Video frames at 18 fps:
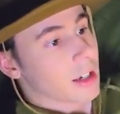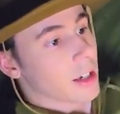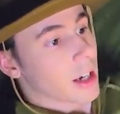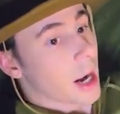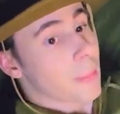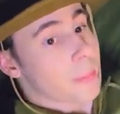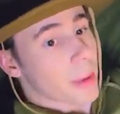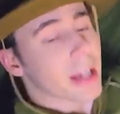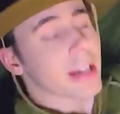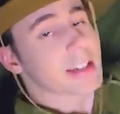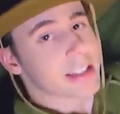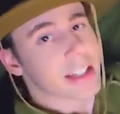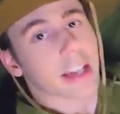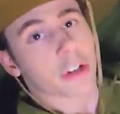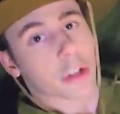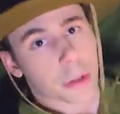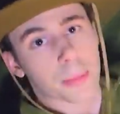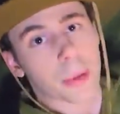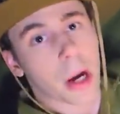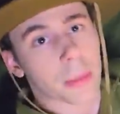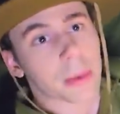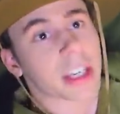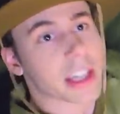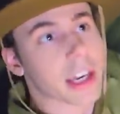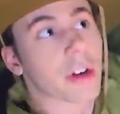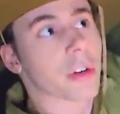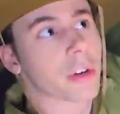a big dick could
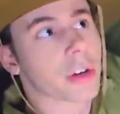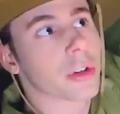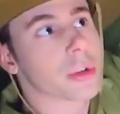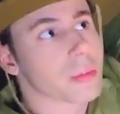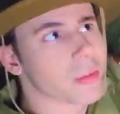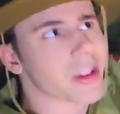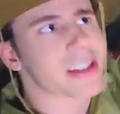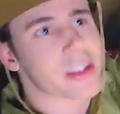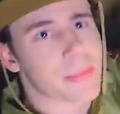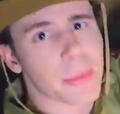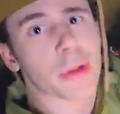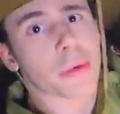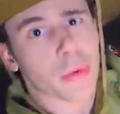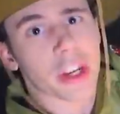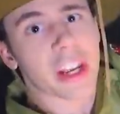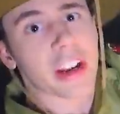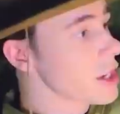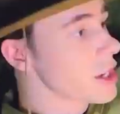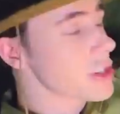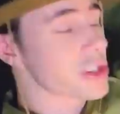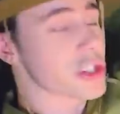probably kill you, let's be real.